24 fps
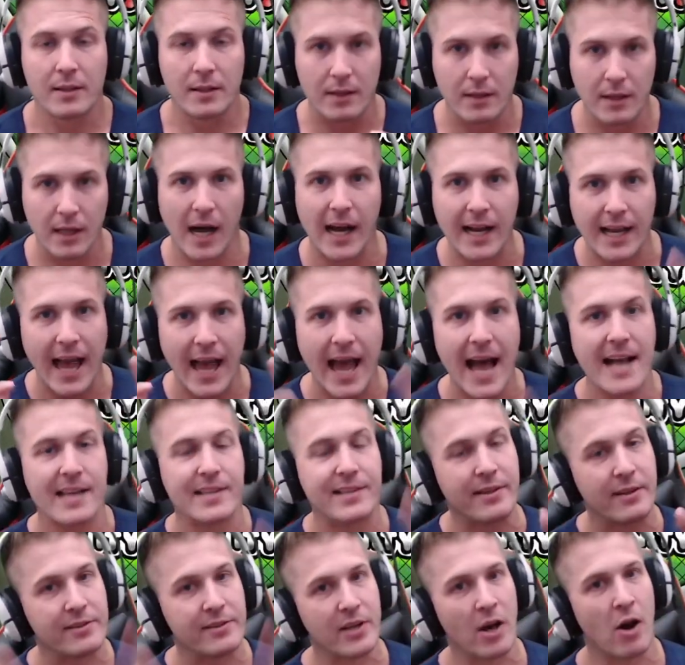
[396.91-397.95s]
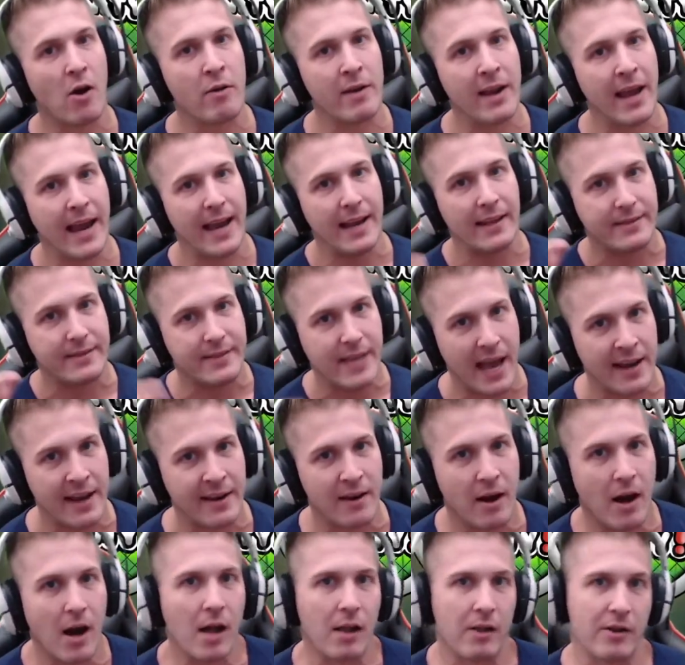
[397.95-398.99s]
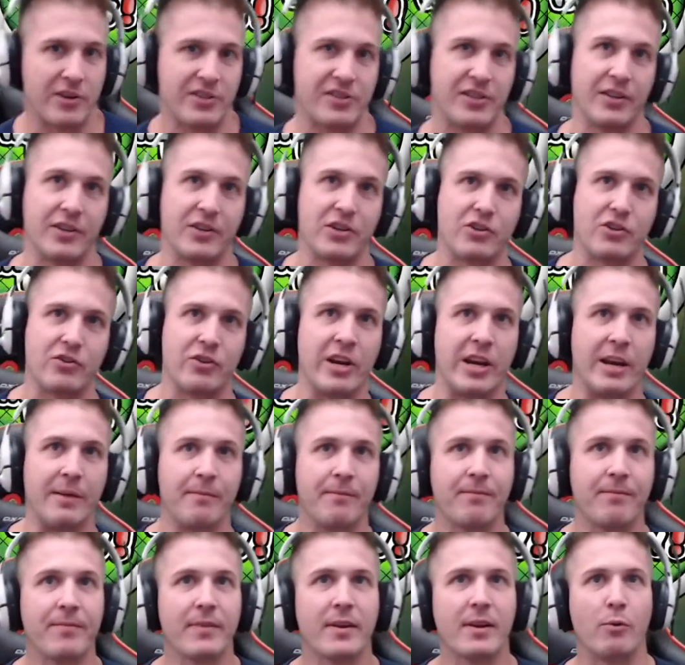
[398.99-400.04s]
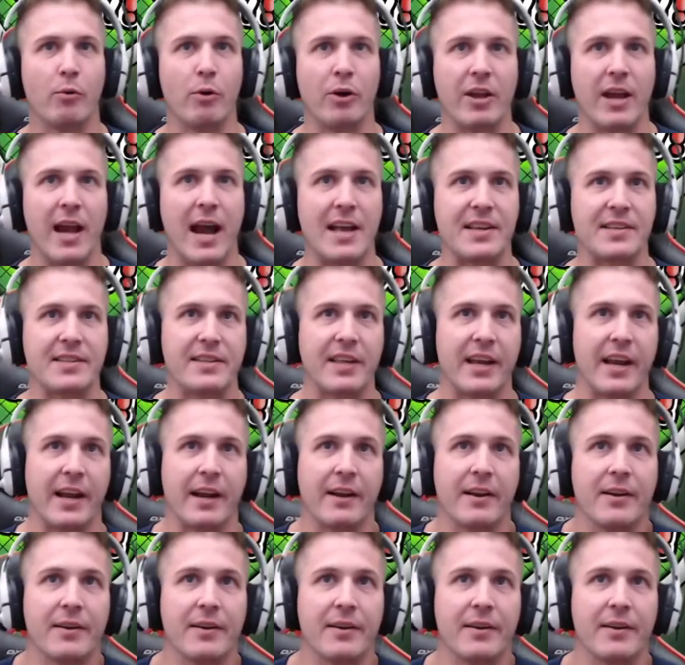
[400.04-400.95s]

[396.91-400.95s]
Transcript: Luck has to donate $10 to the stream. What do you guys think?